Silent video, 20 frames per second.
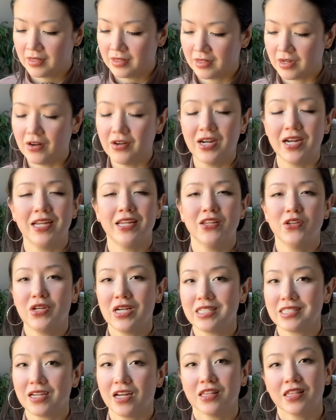All right, you
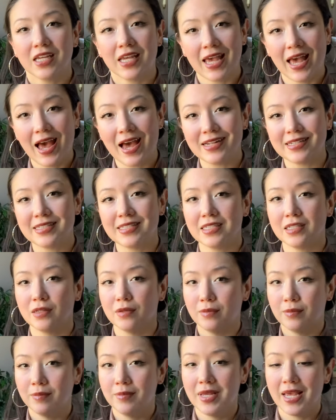guys got the cat.
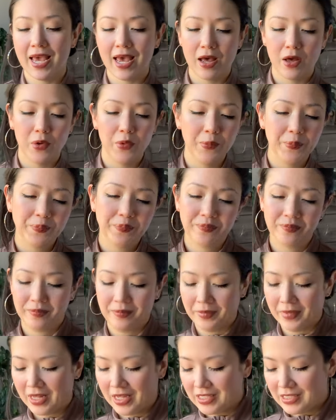Meow.
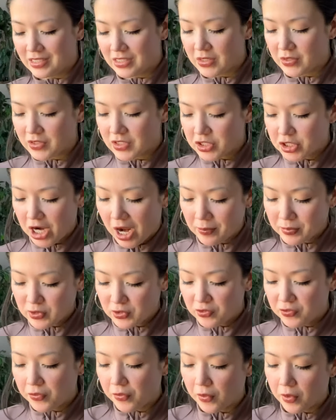So it's chapter
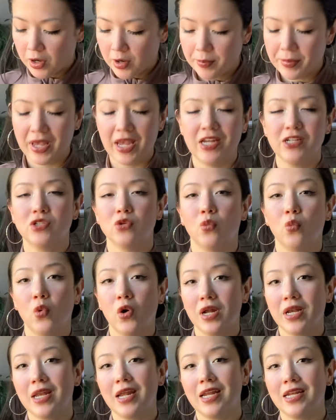4, page
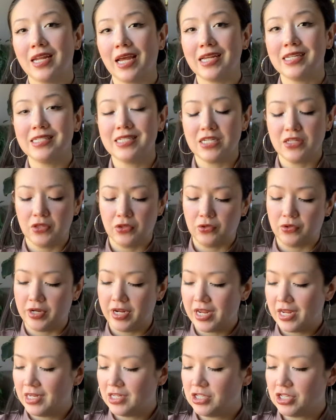
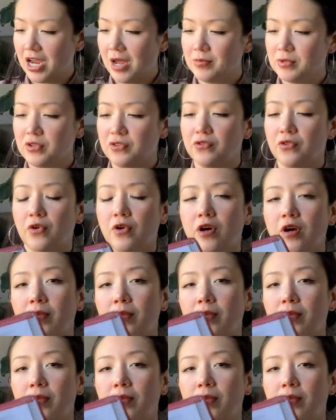193. Chapter 4,